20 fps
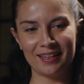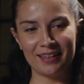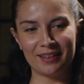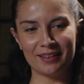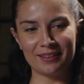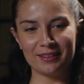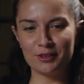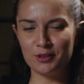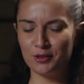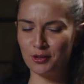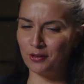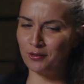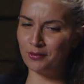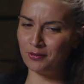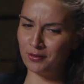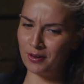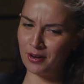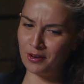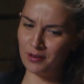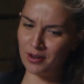that you're
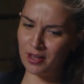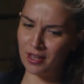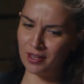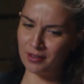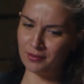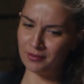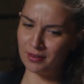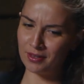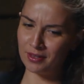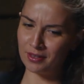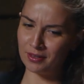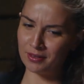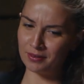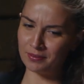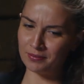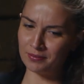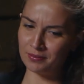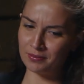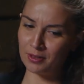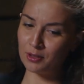very,
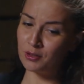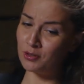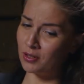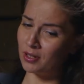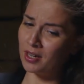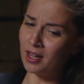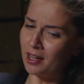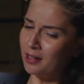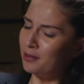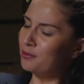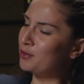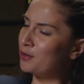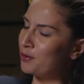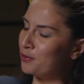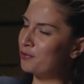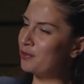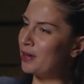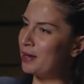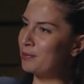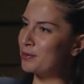that you're kind of, you
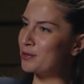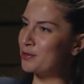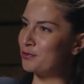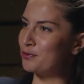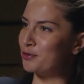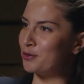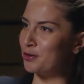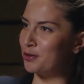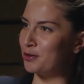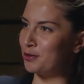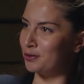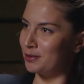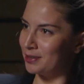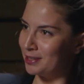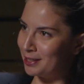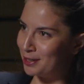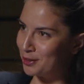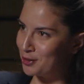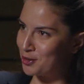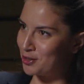know, famous for your
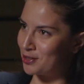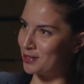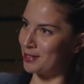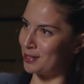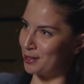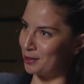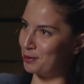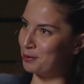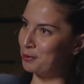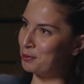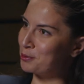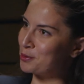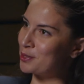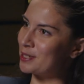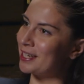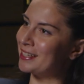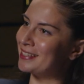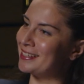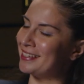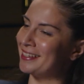diligence in goal
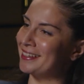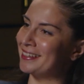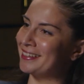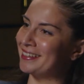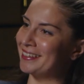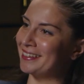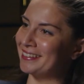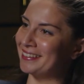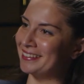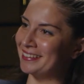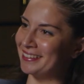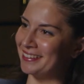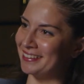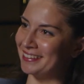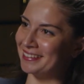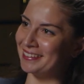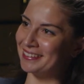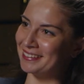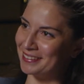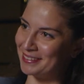setting and,
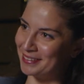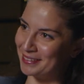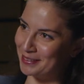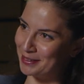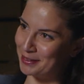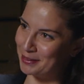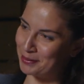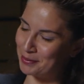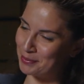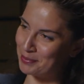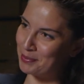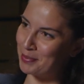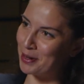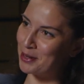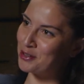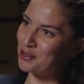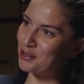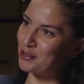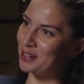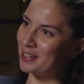you know,
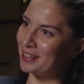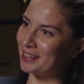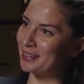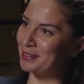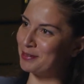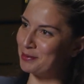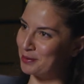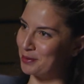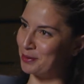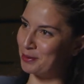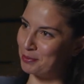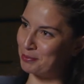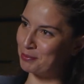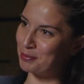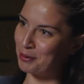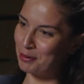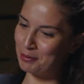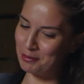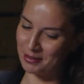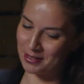measuring your
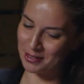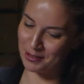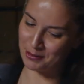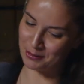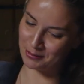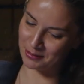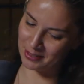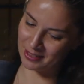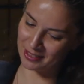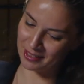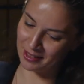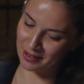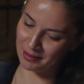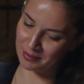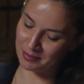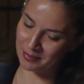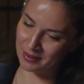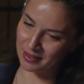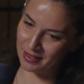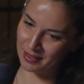progress over
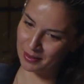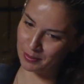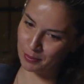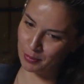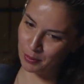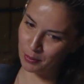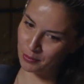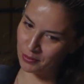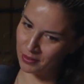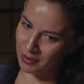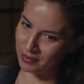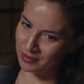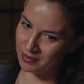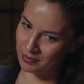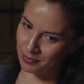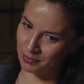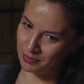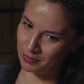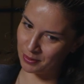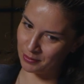time, both
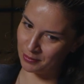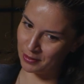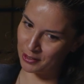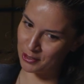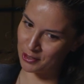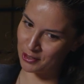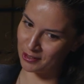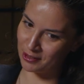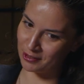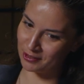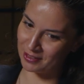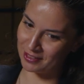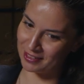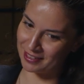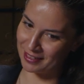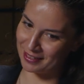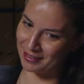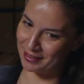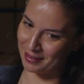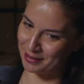in professional
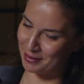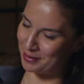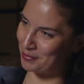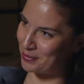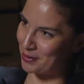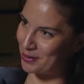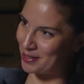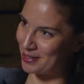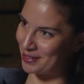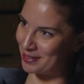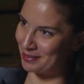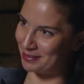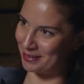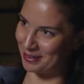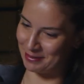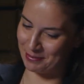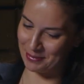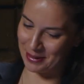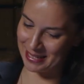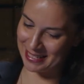and personal
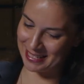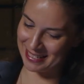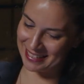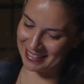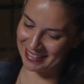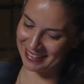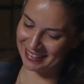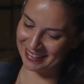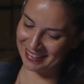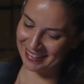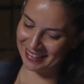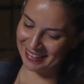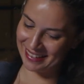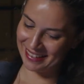capacity.